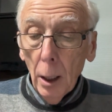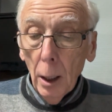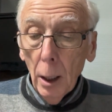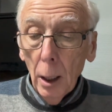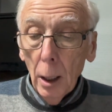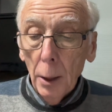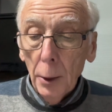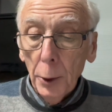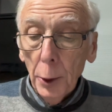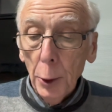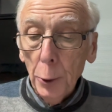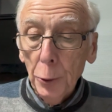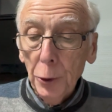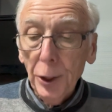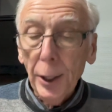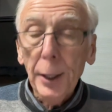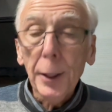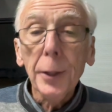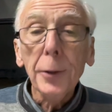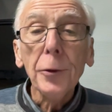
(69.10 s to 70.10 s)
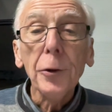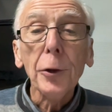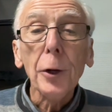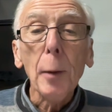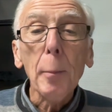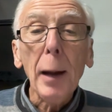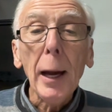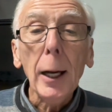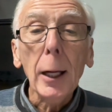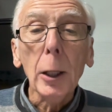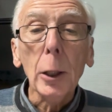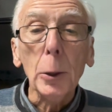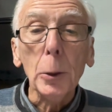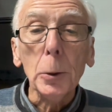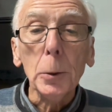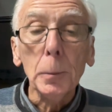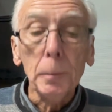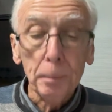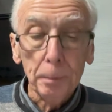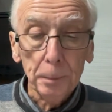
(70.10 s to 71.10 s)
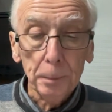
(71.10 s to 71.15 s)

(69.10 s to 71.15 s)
Uh, no tienen trabajo.